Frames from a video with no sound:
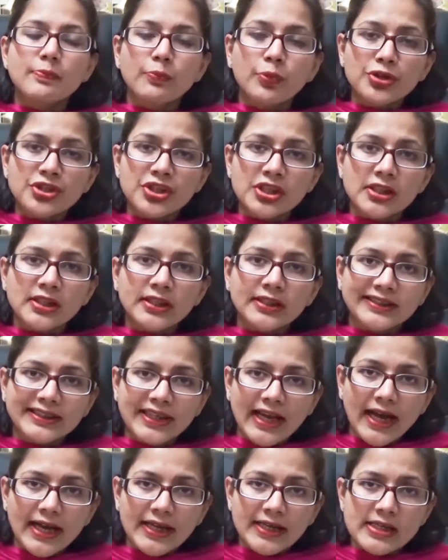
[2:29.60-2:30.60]
push in a
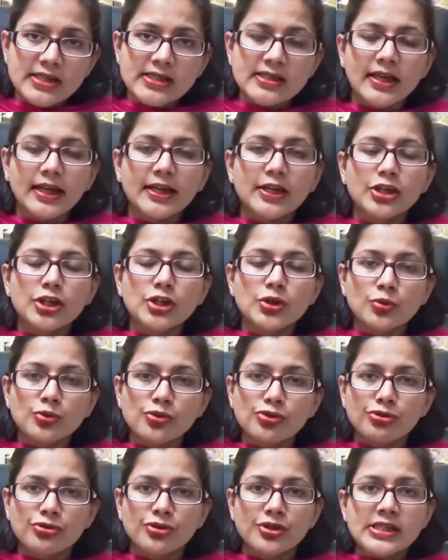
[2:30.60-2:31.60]
dye inside the
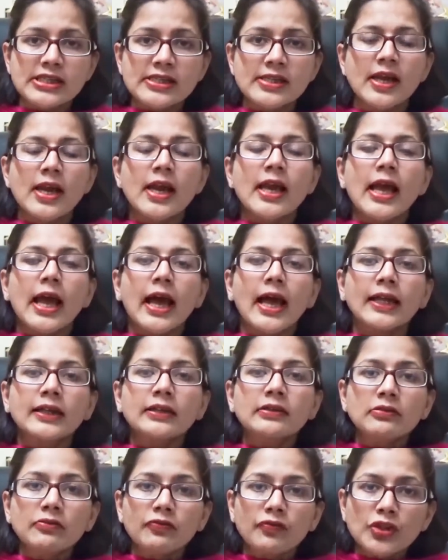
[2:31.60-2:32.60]
uterus
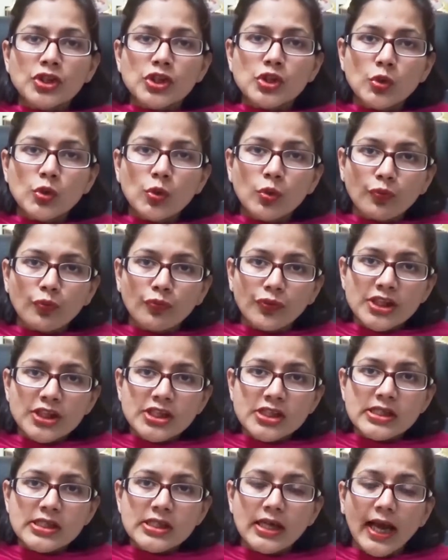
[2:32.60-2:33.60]
and
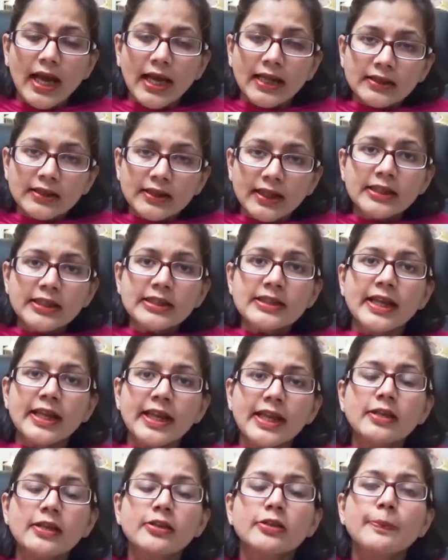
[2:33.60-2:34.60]
and then
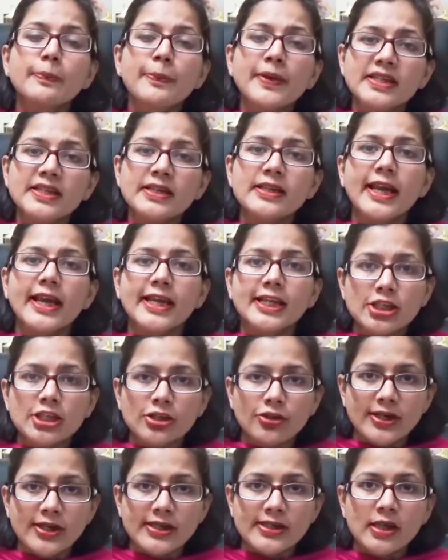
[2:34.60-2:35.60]
take repeated
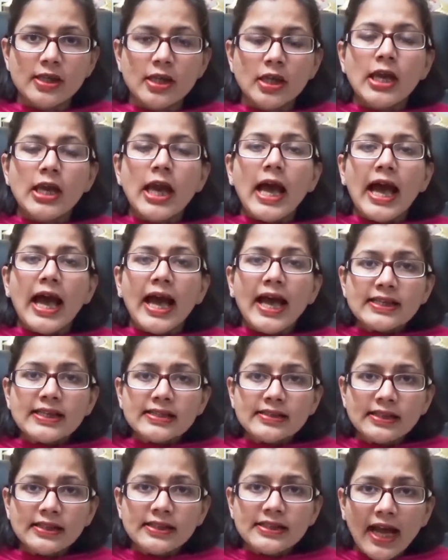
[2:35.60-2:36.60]
X-rays. As
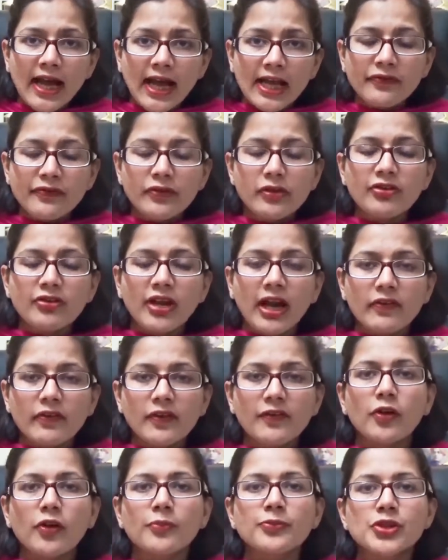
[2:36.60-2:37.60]
the dye will travel
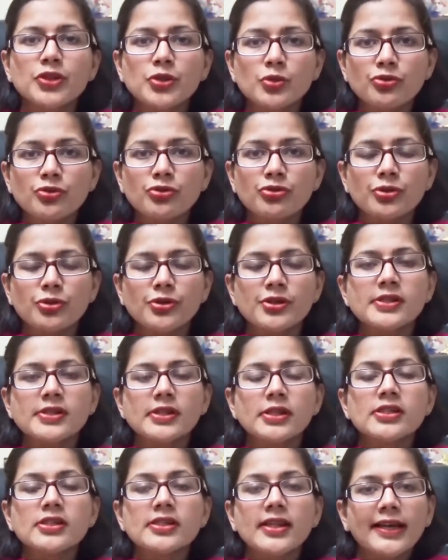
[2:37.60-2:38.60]
from the uterus
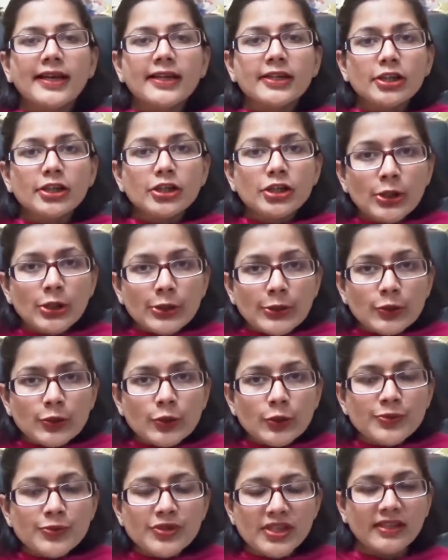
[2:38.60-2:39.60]
inside the
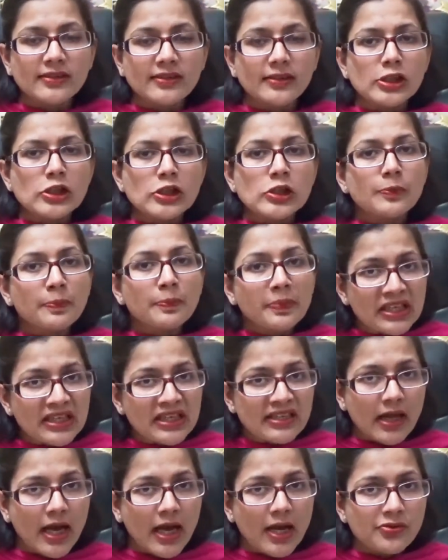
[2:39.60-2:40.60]
tubes and then
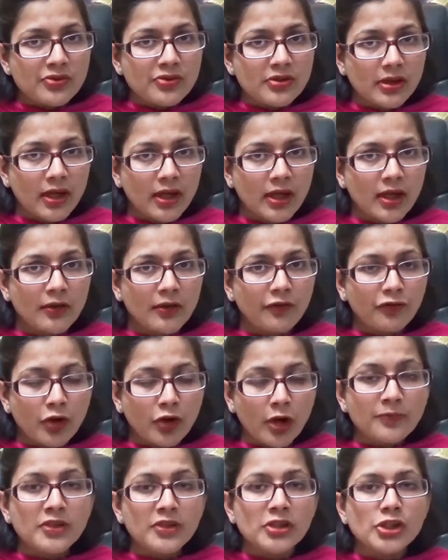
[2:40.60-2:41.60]
spill out
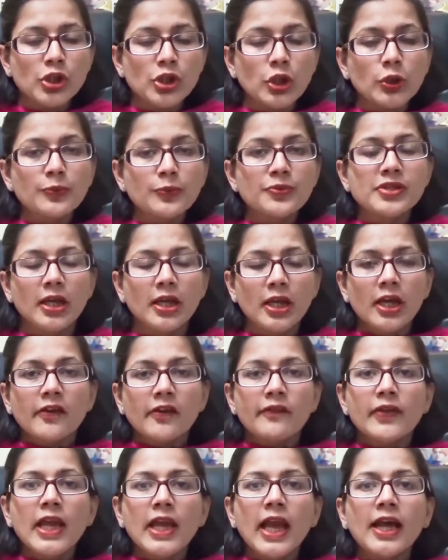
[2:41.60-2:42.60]
from the tubes,
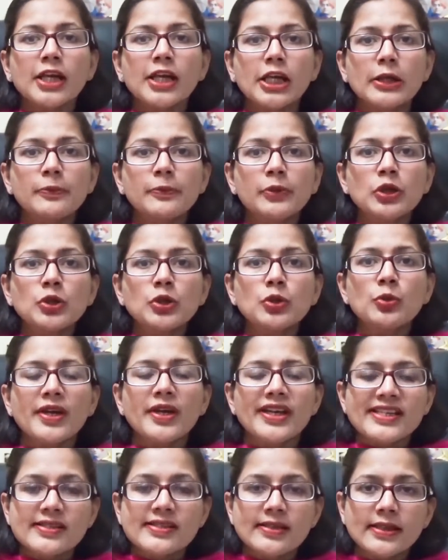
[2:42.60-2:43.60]
we are able to
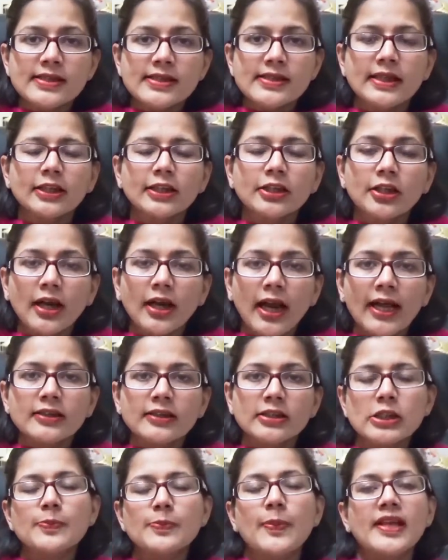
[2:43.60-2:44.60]
assess and track
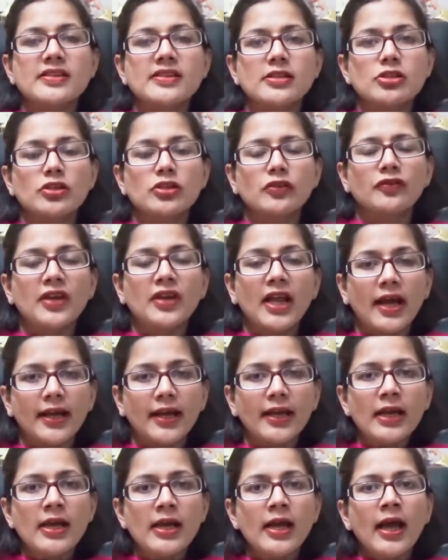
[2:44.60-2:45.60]
this passage of
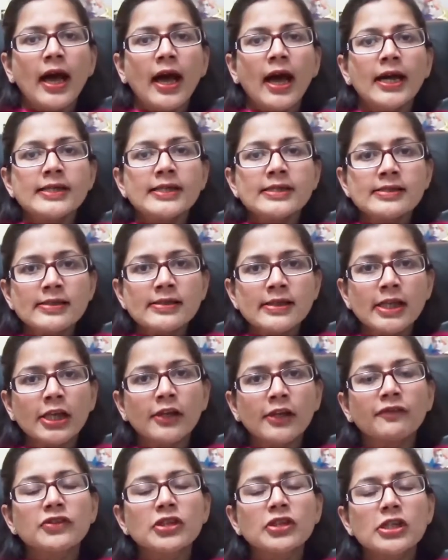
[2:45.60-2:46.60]
dye and see
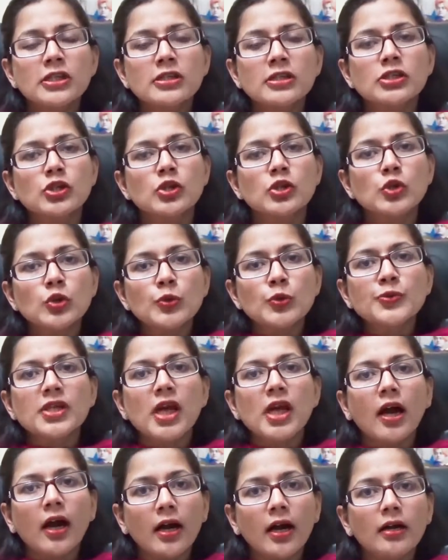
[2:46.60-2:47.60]
if these tubes
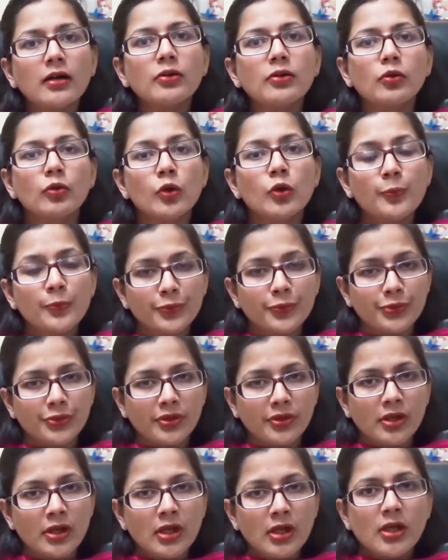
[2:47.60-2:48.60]
are
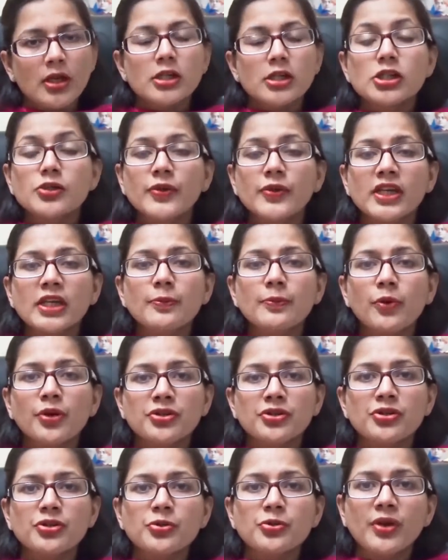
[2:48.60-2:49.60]
open. It is very
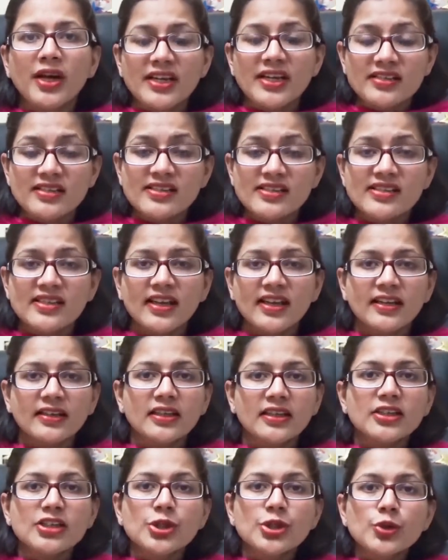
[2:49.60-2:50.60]
important to understand
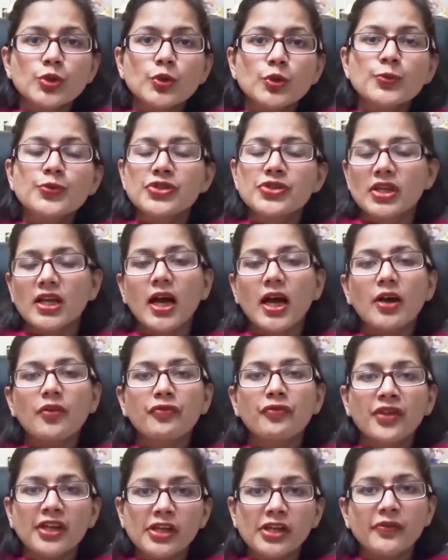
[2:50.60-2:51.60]
that tubes are
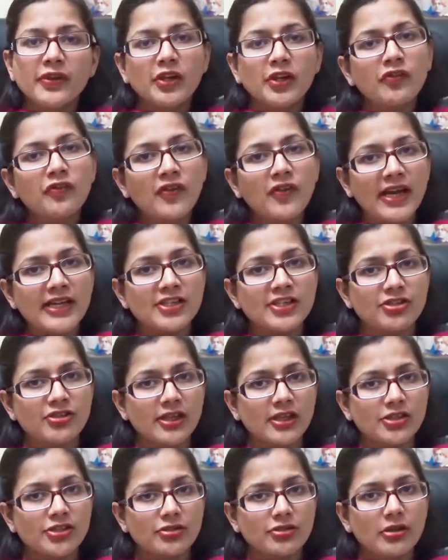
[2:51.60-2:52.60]
very, very fine
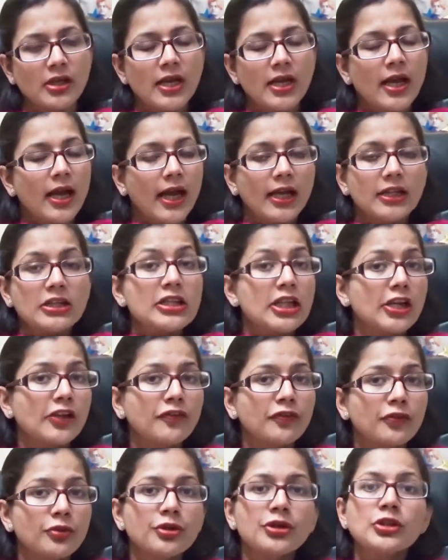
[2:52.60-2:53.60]
structure, and
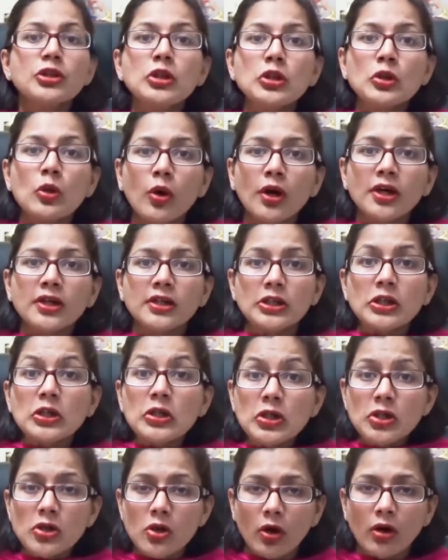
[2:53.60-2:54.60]
therefore
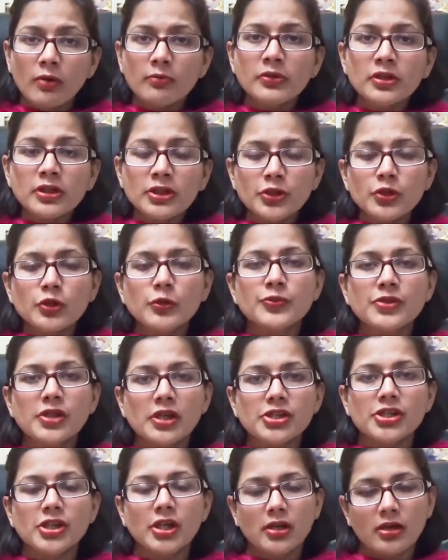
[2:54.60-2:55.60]
normal tubes are
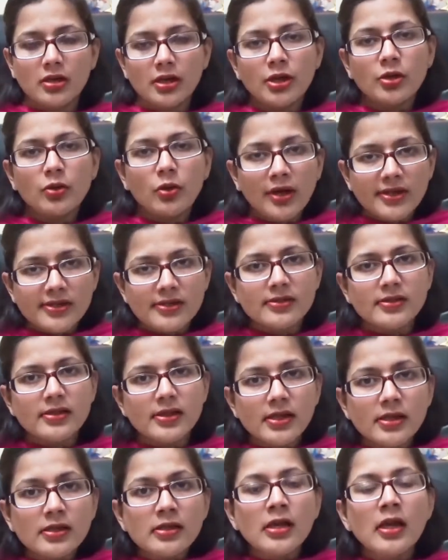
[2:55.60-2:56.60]
generally not
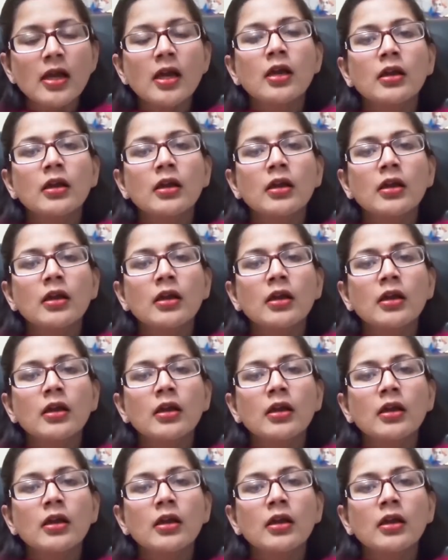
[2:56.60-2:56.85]
seen